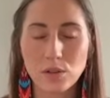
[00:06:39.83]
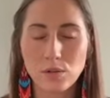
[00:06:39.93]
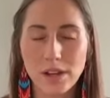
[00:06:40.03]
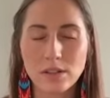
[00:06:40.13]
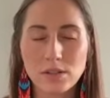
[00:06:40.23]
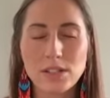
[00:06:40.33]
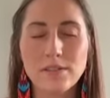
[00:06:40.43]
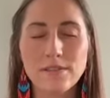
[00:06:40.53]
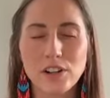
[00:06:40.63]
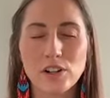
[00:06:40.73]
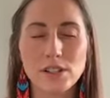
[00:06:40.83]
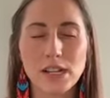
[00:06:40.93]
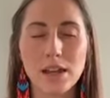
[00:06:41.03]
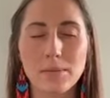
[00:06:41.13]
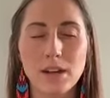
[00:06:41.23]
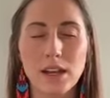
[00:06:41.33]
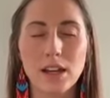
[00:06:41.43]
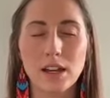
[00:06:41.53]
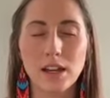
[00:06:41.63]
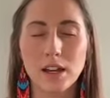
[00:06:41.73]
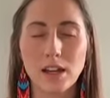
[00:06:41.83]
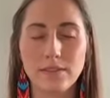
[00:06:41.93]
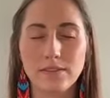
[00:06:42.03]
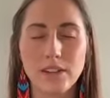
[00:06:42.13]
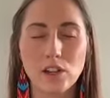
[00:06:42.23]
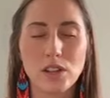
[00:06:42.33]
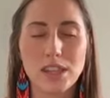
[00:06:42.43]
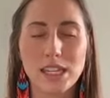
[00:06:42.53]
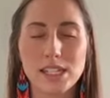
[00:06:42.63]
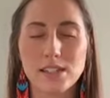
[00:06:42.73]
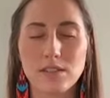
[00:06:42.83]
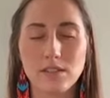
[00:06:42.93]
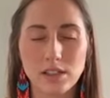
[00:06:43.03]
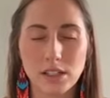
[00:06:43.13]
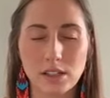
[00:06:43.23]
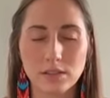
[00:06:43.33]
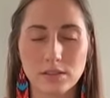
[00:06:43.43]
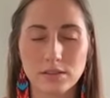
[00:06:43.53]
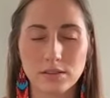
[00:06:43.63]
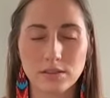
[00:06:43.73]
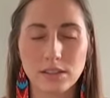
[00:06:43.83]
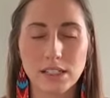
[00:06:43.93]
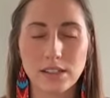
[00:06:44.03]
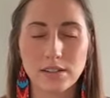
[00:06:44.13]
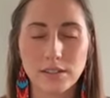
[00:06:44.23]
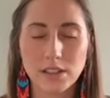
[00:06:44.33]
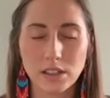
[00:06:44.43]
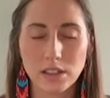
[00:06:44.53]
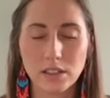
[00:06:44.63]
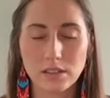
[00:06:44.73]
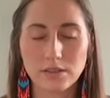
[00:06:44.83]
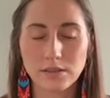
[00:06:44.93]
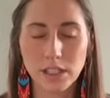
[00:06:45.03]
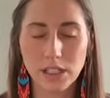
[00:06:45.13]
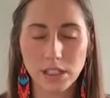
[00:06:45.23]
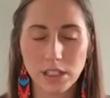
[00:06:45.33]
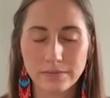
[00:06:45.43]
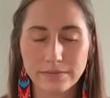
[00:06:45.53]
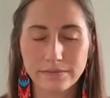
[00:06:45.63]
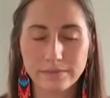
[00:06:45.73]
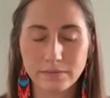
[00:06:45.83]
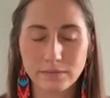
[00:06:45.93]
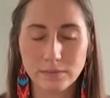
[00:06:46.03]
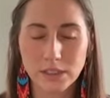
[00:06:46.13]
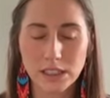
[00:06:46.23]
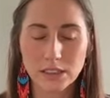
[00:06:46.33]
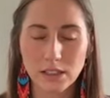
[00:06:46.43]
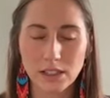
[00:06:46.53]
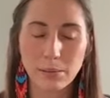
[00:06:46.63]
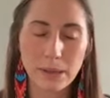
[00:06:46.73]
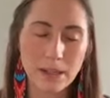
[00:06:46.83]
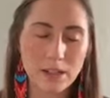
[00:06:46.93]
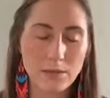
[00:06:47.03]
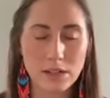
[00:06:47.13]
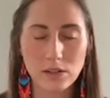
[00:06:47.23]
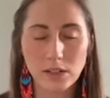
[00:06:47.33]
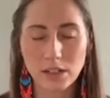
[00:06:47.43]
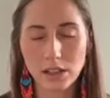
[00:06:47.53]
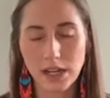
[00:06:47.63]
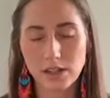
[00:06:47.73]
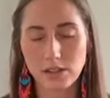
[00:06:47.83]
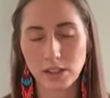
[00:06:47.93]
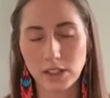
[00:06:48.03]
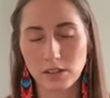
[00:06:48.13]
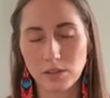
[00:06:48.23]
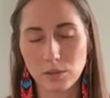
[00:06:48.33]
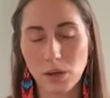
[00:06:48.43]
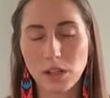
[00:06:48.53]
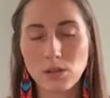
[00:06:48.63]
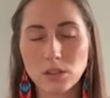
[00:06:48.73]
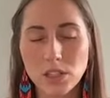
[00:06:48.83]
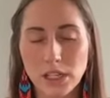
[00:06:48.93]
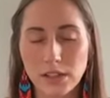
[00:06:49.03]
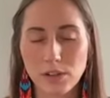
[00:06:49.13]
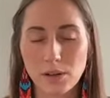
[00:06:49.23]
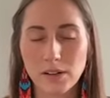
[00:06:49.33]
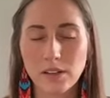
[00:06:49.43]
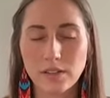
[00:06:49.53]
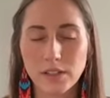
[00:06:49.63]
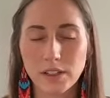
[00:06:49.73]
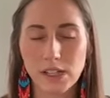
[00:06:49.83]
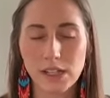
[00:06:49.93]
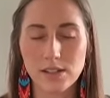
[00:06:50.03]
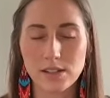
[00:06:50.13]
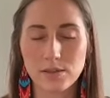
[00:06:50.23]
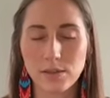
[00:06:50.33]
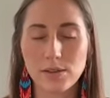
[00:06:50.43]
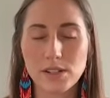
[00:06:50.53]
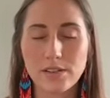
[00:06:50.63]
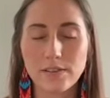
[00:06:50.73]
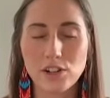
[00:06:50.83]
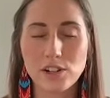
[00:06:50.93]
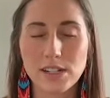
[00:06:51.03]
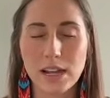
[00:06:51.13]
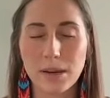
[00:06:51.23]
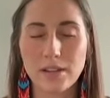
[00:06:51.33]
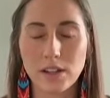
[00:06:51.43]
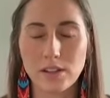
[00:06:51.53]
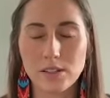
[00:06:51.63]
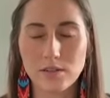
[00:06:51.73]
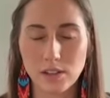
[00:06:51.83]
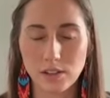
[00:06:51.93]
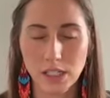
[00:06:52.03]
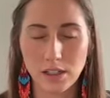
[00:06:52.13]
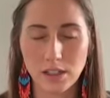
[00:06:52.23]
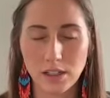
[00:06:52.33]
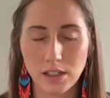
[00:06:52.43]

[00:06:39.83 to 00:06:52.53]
When was the first time I felt this feeling? Like that feeling of like abandonment or neglect, or like what you were looking for, whatever that feeling is. When was the first time I felt this feeling?